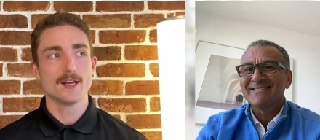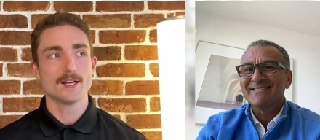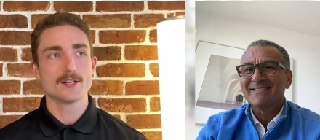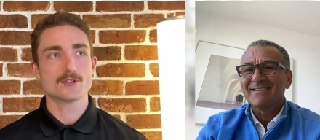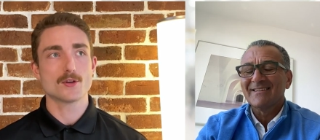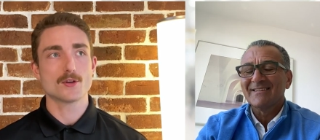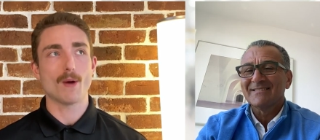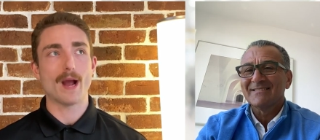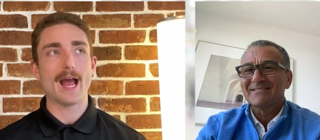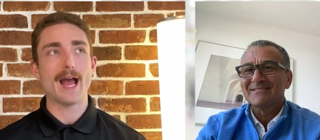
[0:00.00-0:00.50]

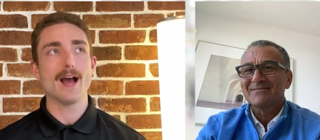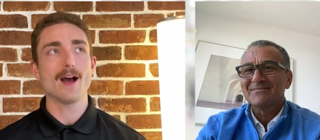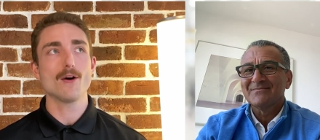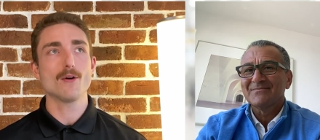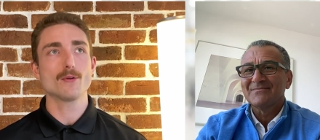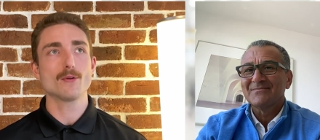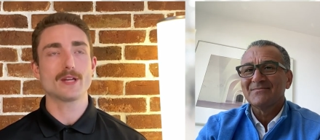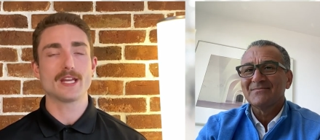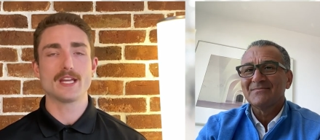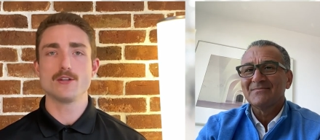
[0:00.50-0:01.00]
Speaker 1: So,
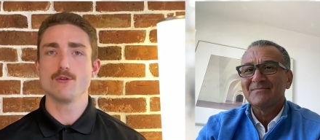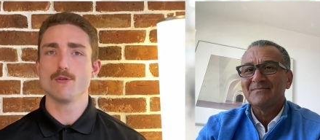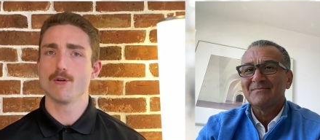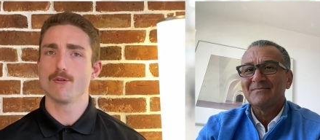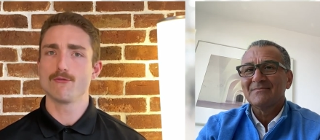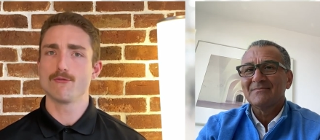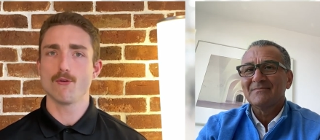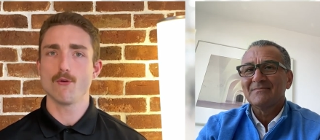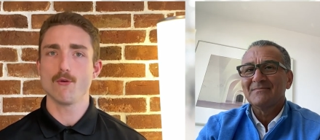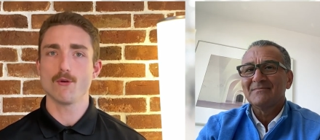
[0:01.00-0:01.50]
how can you
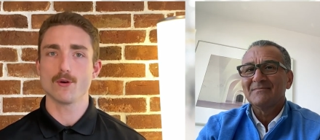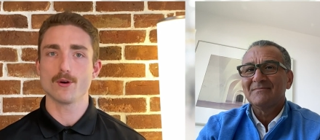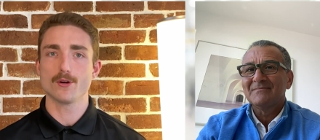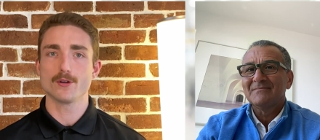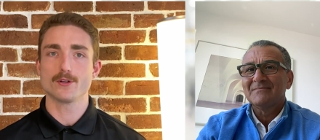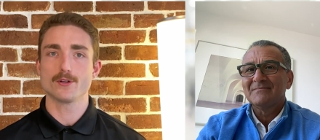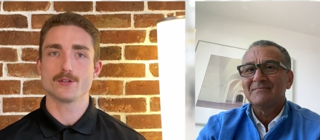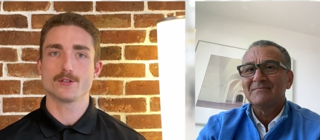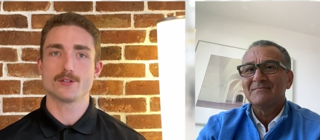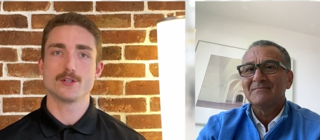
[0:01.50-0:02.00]

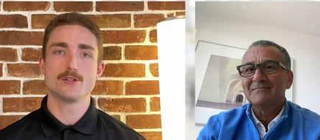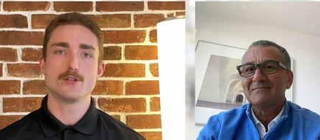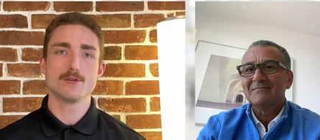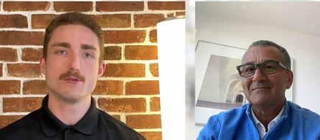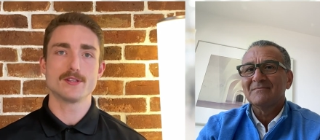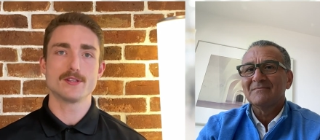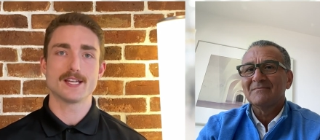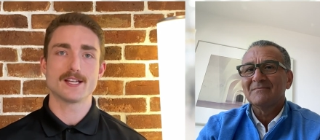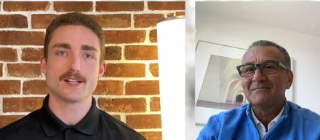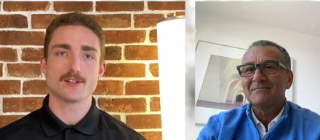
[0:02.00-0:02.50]
afford to
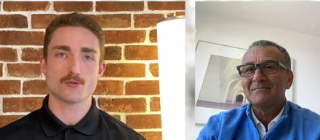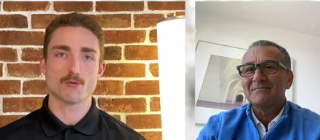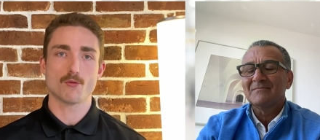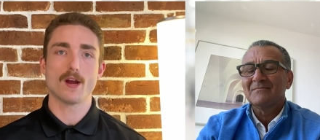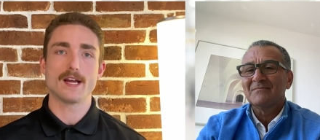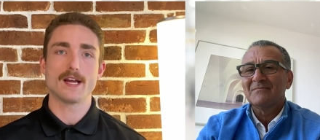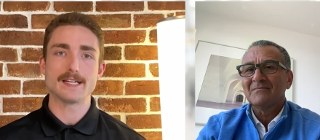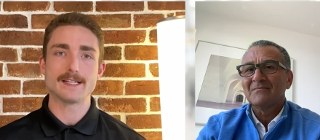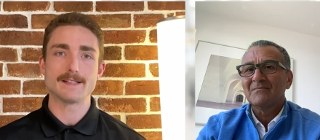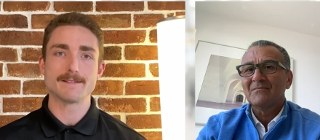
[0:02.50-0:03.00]
do things
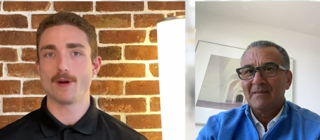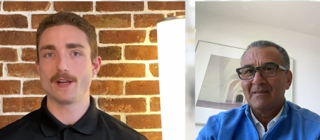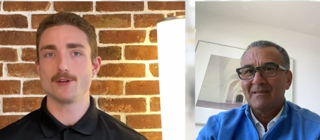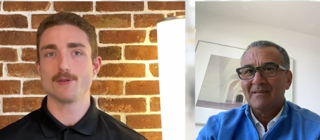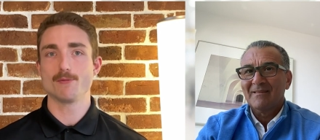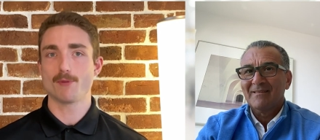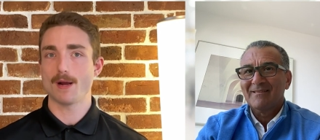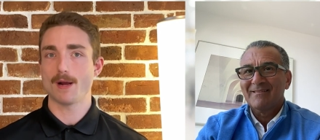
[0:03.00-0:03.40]
right when you